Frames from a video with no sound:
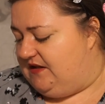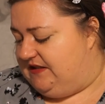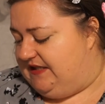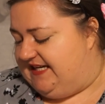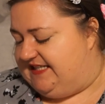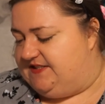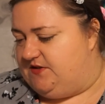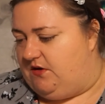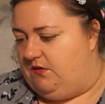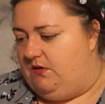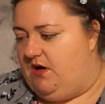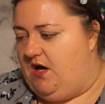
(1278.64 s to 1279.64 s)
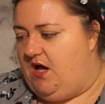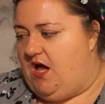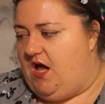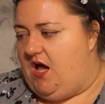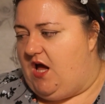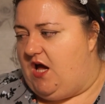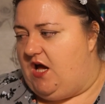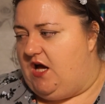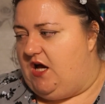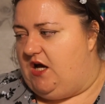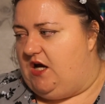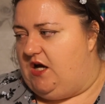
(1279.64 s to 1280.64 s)
Yeah, so
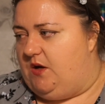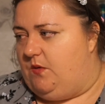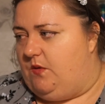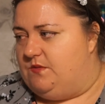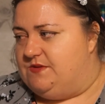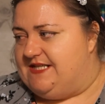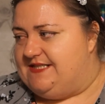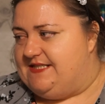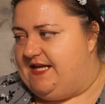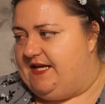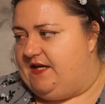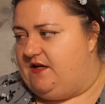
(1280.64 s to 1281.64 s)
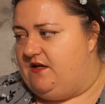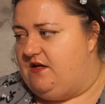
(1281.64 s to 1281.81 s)
what was I saying?